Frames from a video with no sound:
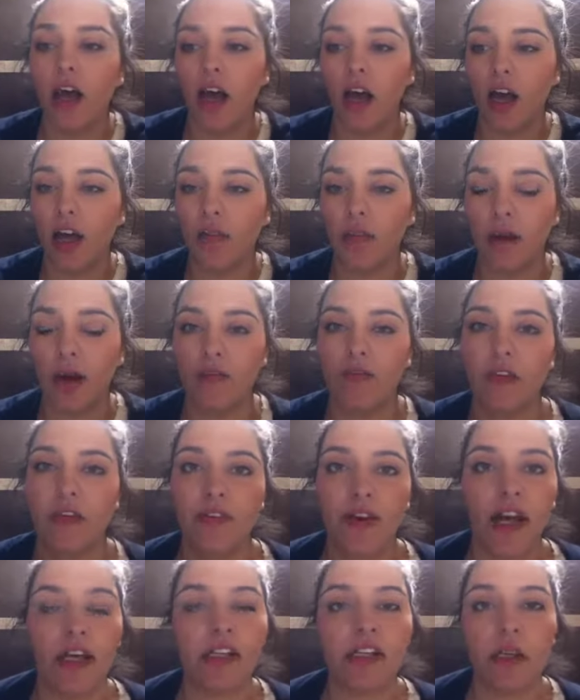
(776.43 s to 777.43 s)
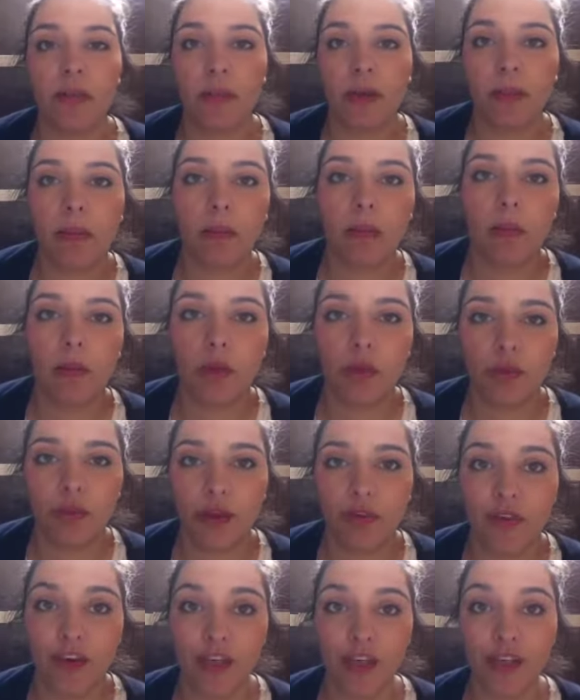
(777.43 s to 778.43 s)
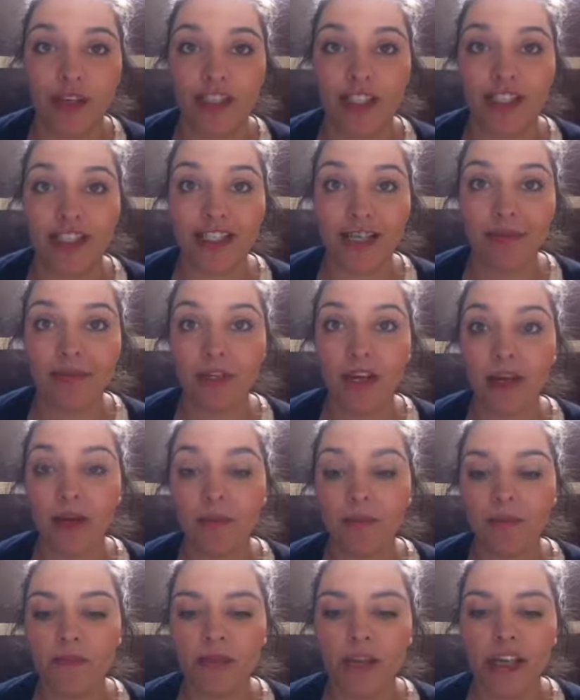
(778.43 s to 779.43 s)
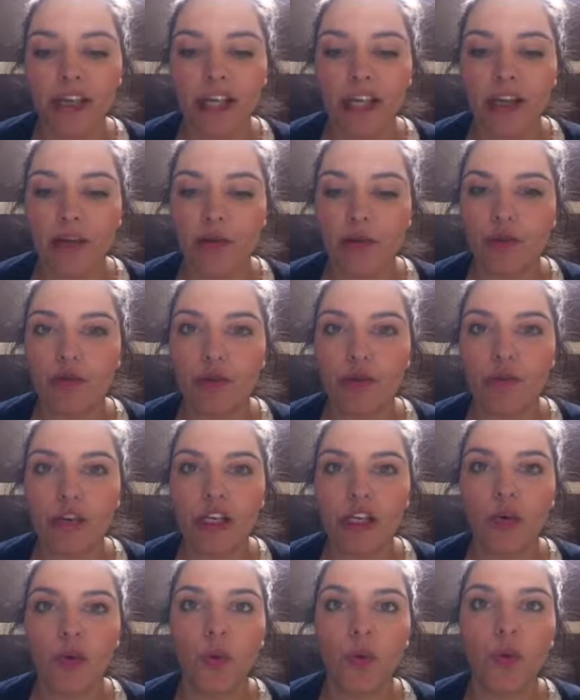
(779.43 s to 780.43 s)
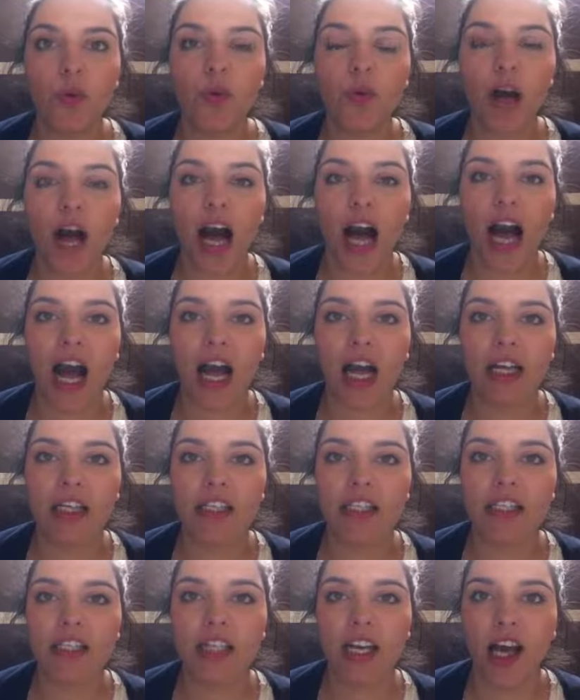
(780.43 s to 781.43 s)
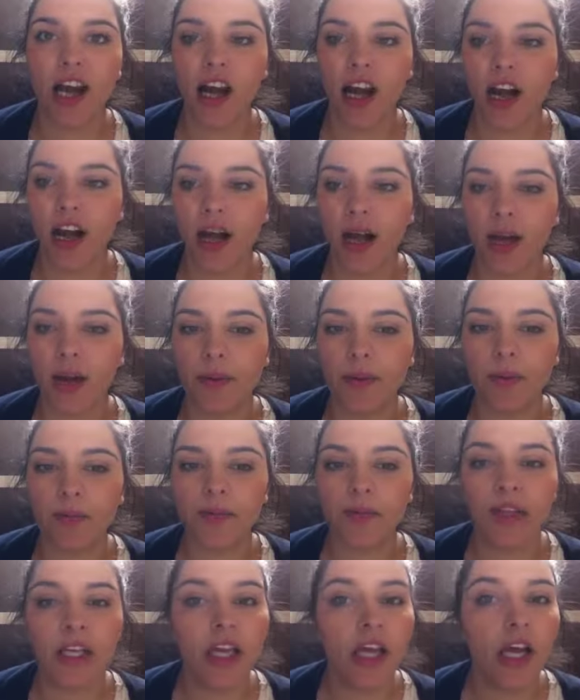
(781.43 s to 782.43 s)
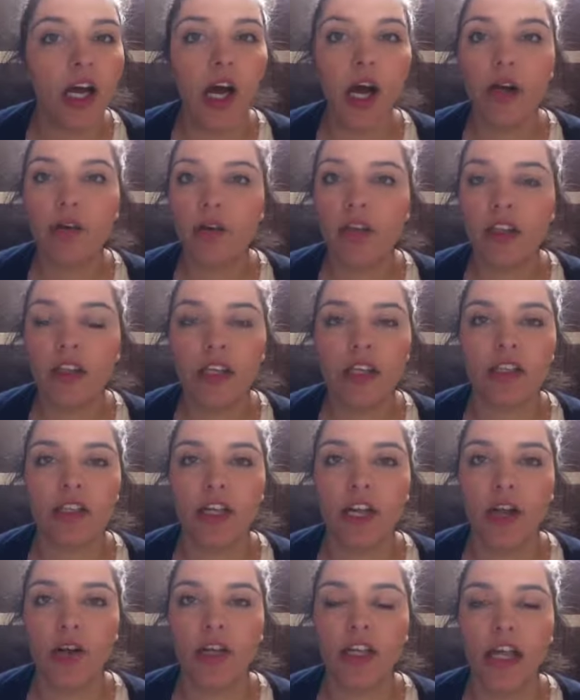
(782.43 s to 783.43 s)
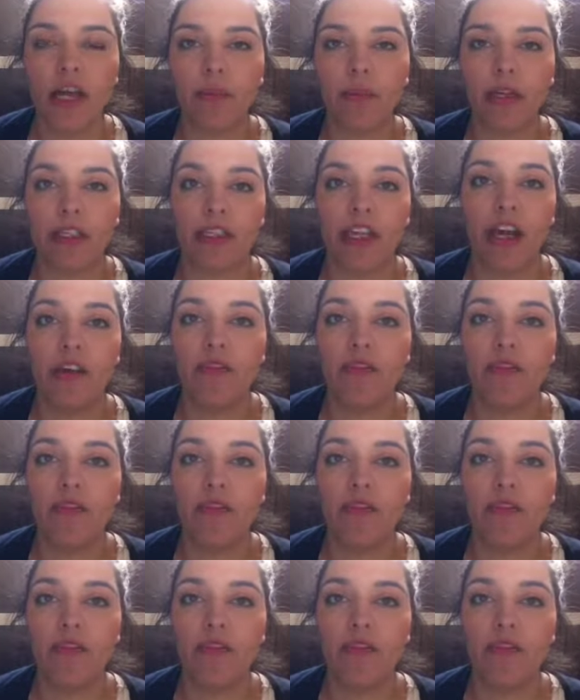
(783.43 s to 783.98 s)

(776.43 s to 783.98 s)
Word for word: I've never had so many people watch my videos at the same time. It's really, really cool, and hopefully things can only get better.